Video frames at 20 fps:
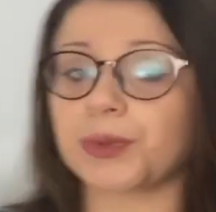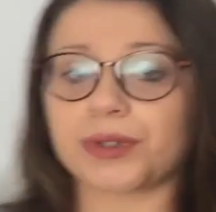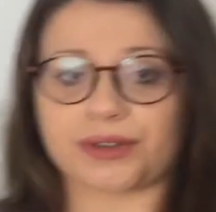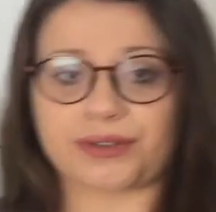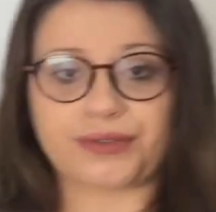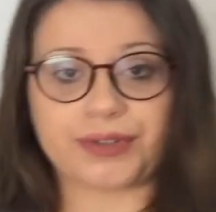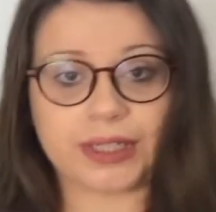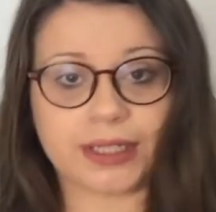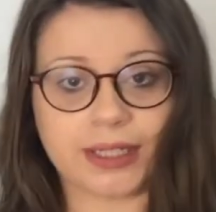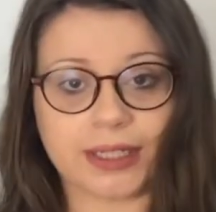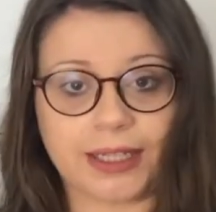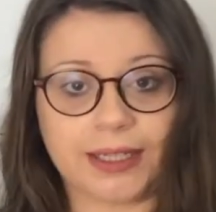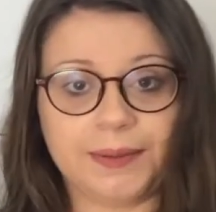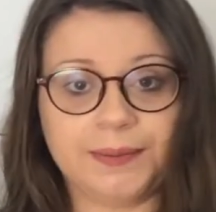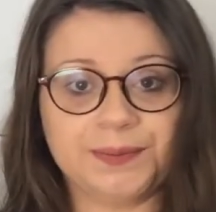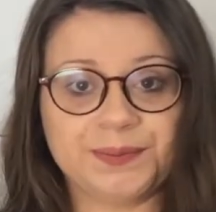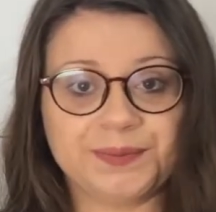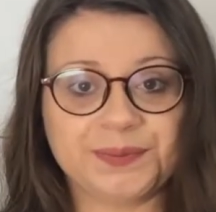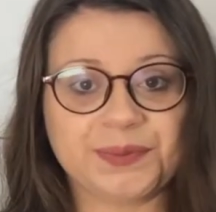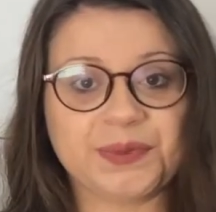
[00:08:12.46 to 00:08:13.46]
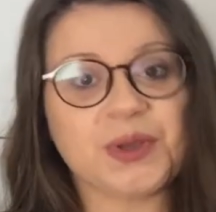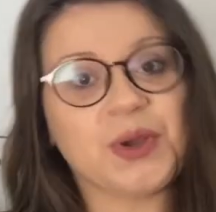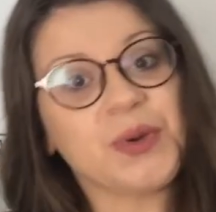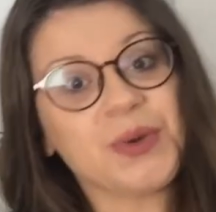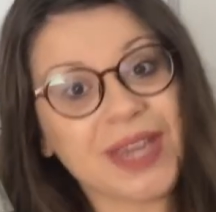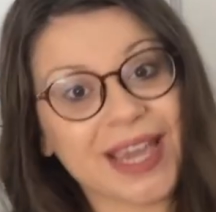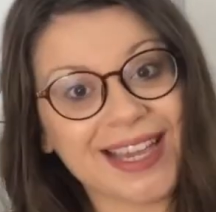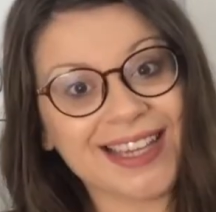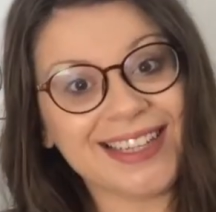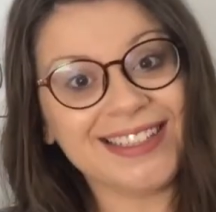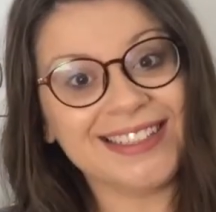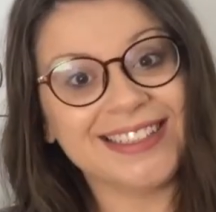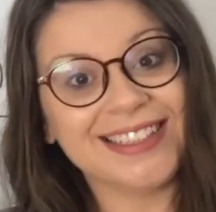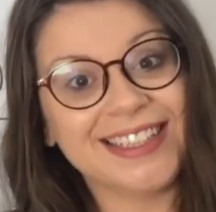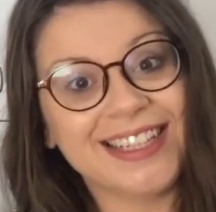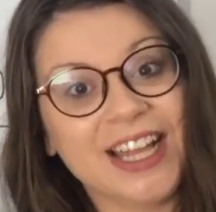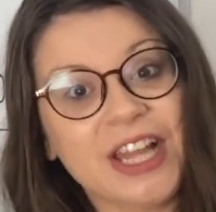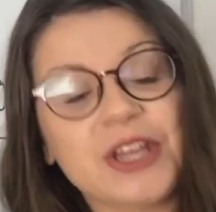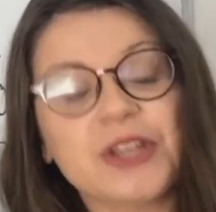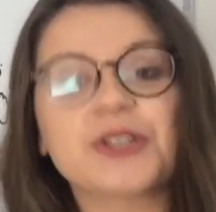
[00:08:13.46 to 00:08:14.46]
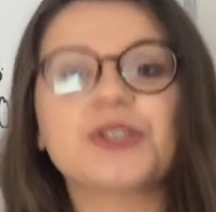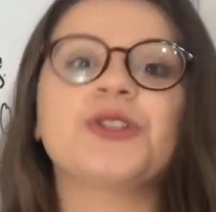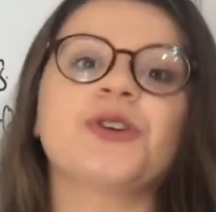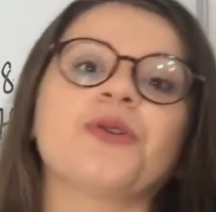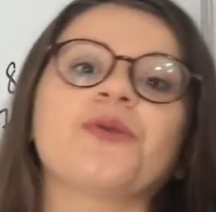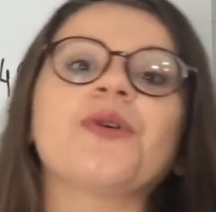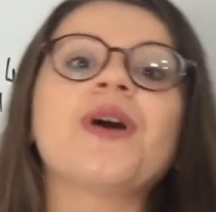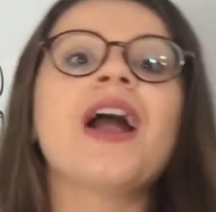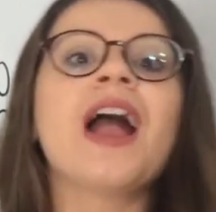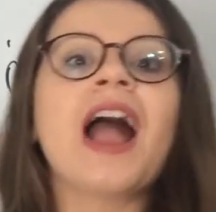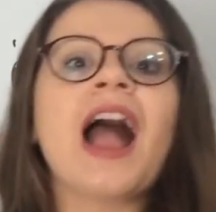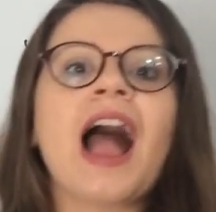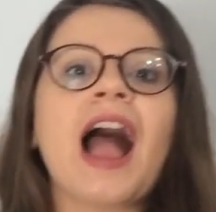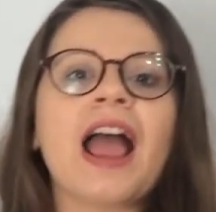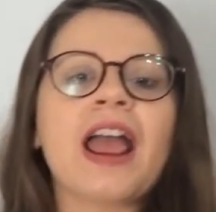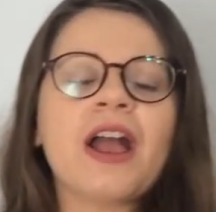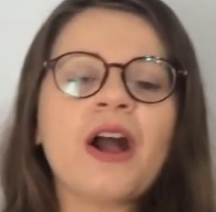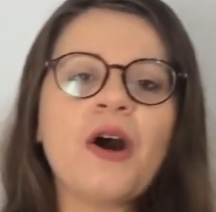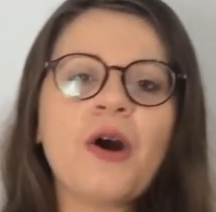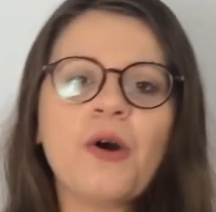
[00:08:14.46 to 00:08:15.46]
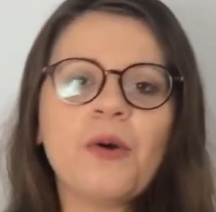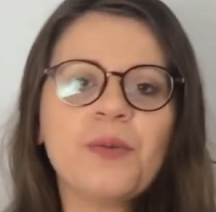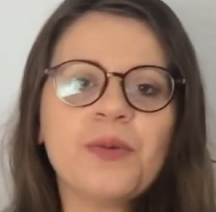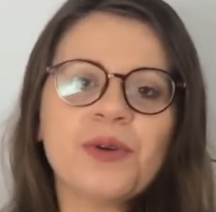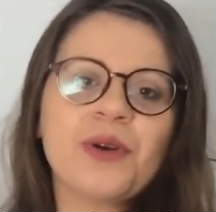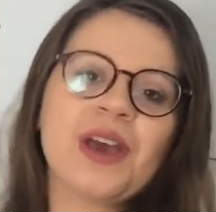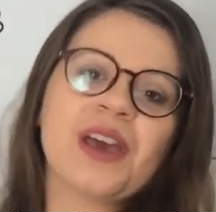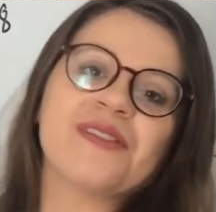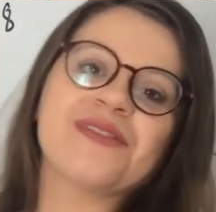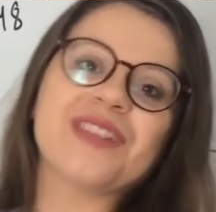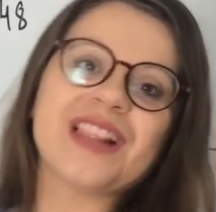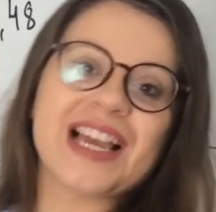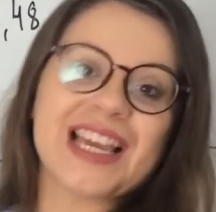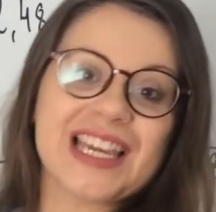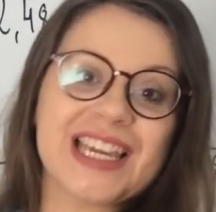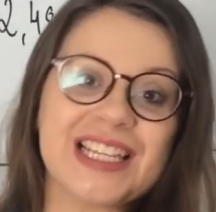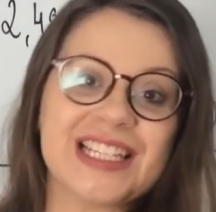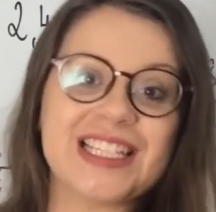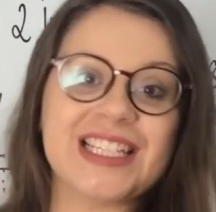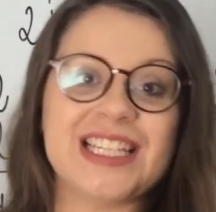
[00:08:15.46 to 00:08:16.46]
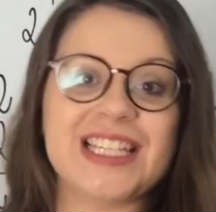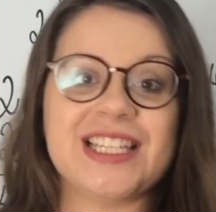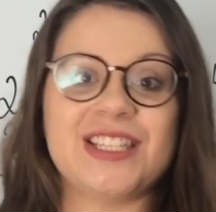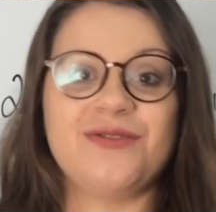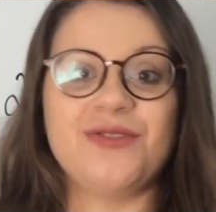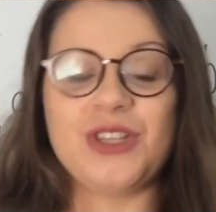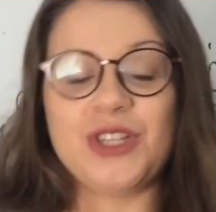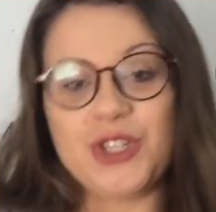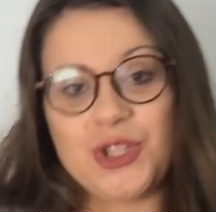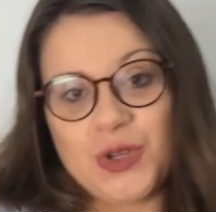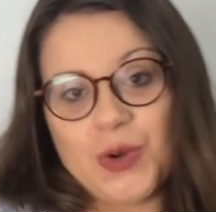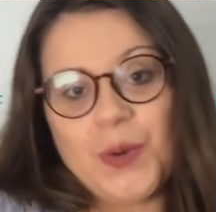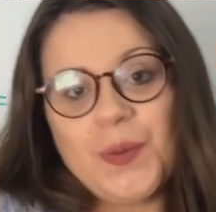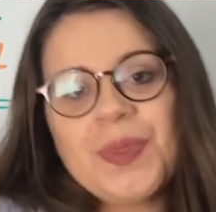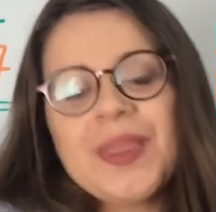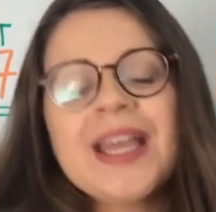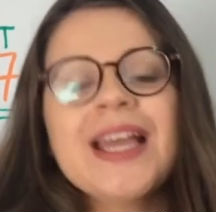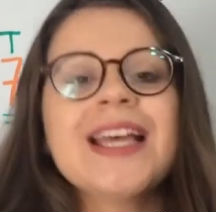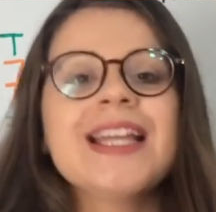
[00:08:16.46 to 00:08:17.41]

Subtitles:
perfectly. Okay? So, I hope you have liked this video.